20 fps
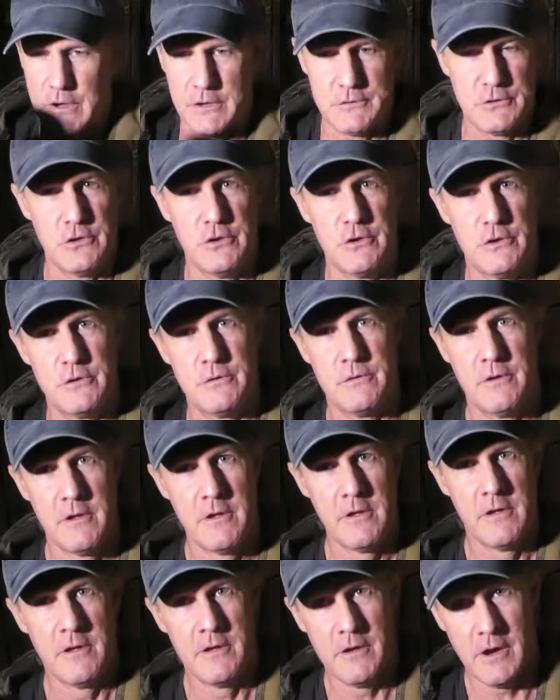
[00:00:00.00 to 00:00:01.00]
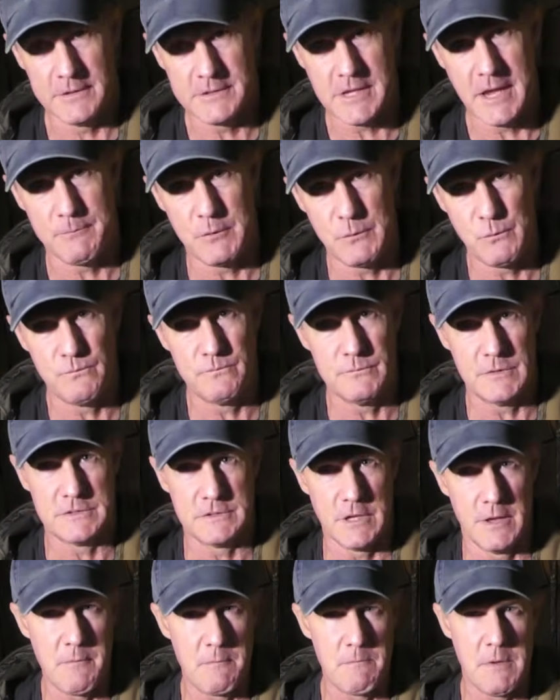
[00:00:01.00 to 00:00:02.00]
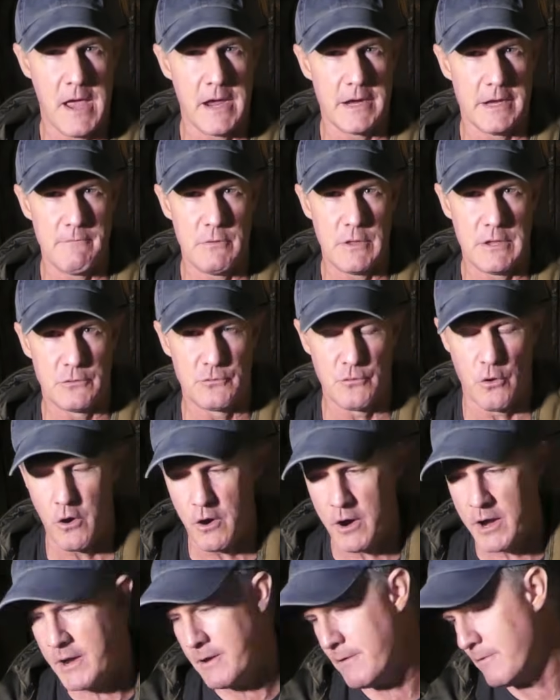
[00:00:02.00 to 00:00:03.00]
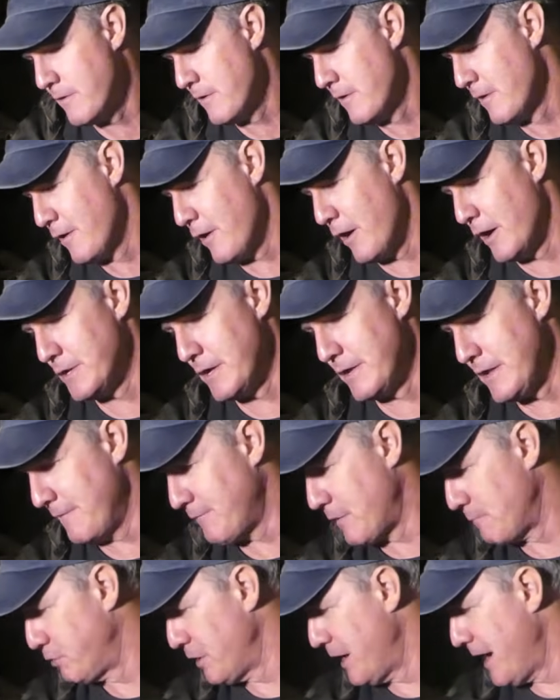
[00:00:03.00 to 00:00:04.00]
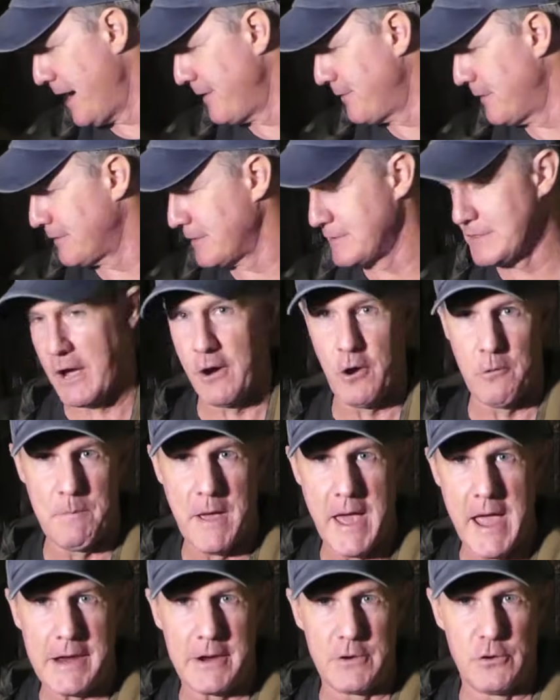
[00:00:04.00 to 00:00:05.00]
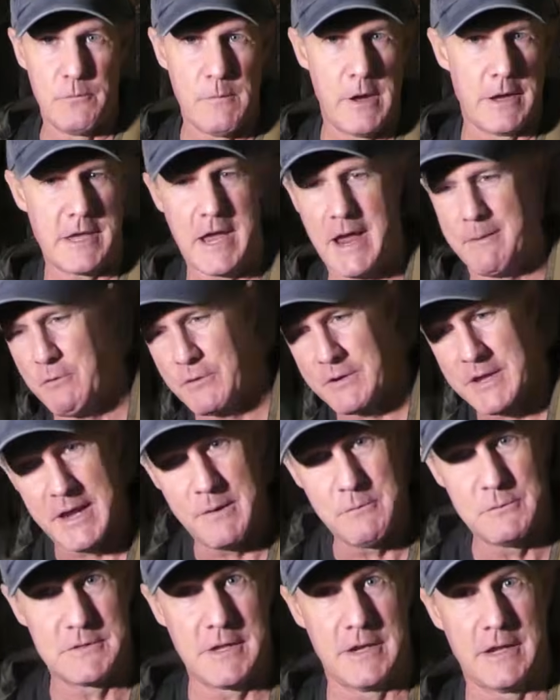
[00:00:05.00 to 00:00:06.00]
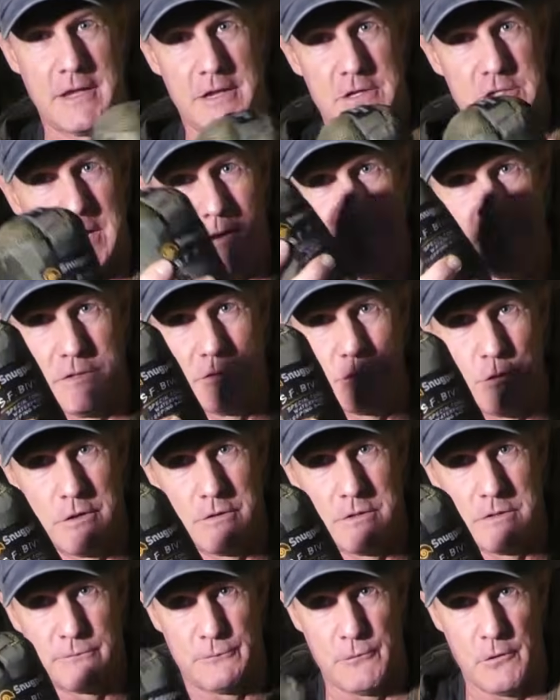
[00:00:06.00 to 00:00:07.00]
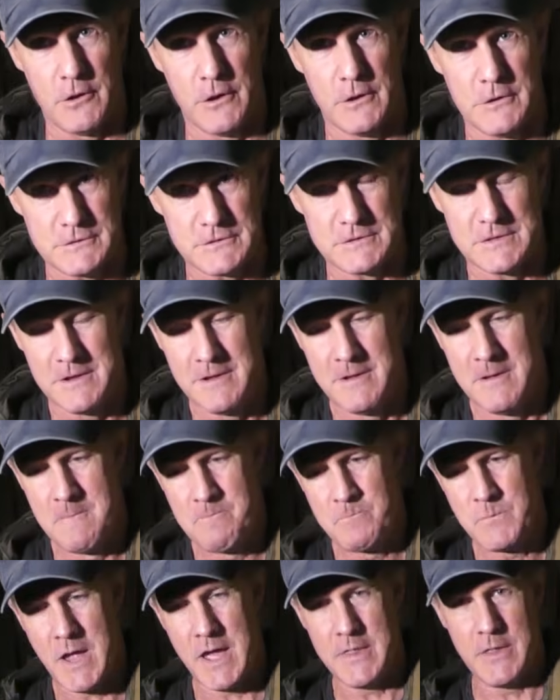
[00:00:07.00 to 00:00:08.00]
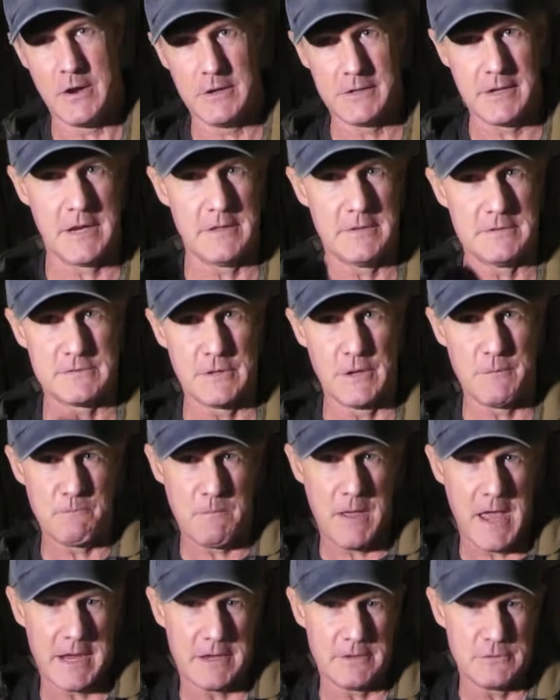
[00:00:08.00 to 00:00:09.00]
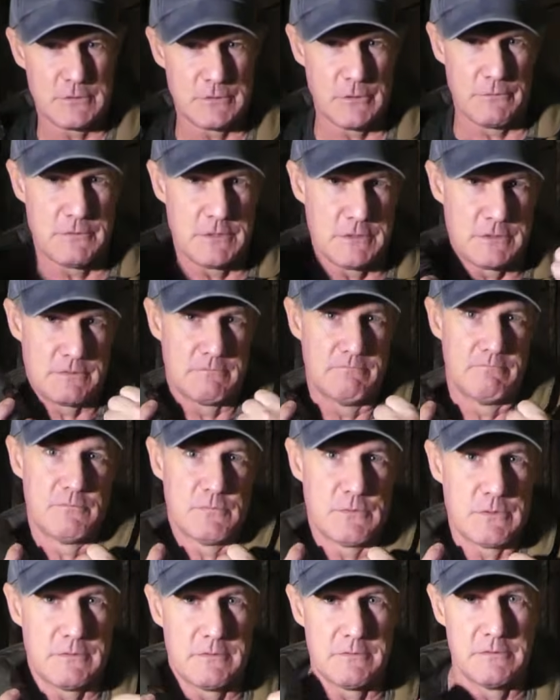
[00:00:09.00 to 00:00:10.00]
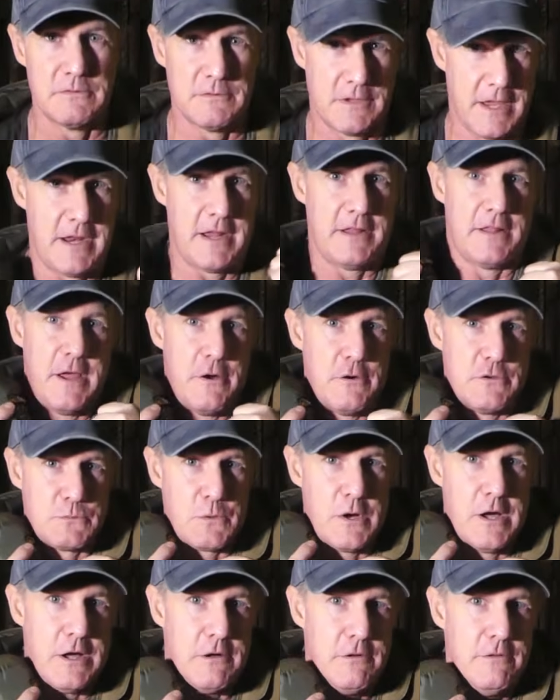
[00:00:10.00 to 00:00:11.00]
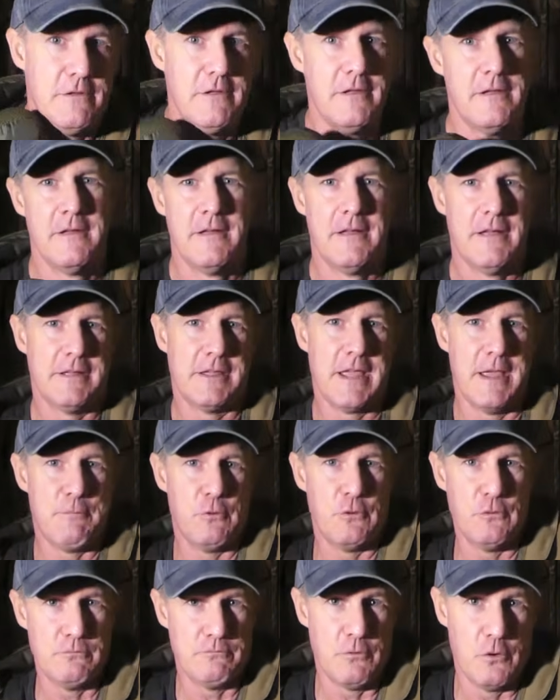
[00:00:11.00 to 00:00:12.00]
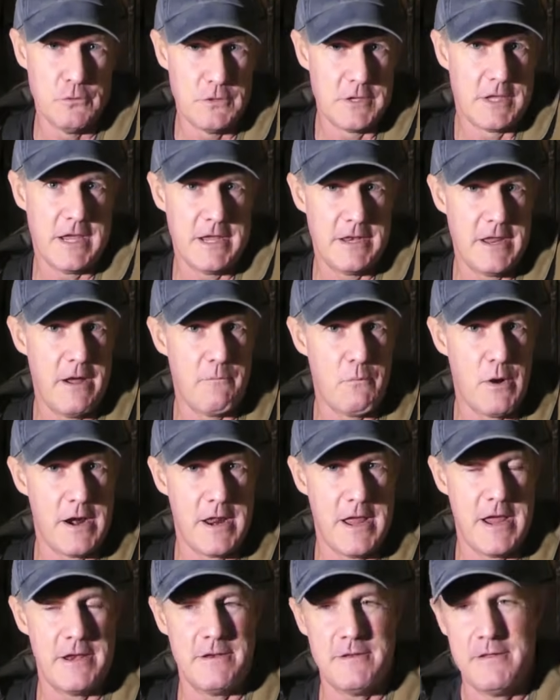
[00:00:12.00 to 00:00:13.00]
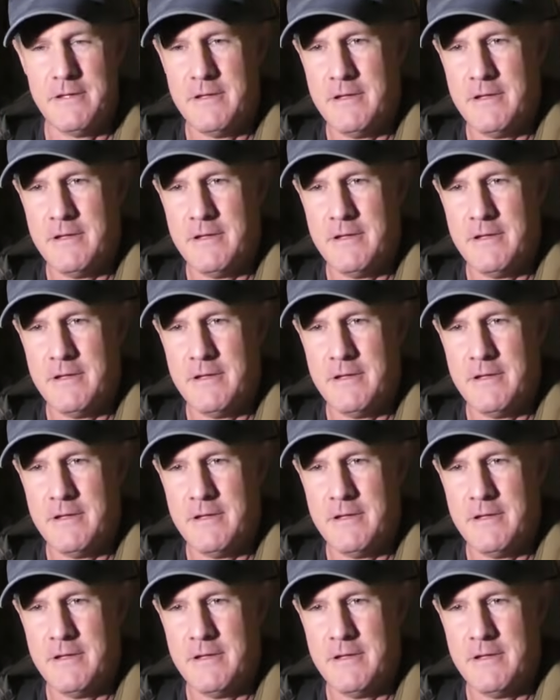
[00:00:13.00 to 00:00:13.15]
I knew I'd keep the sleeping bag and everything dry. I did have the plan that this whole pack and all my camera gear was going to get shoved inside this first, and then I'd get in the sleeping bag and sort of just get in there as well, keep all the gear down one end.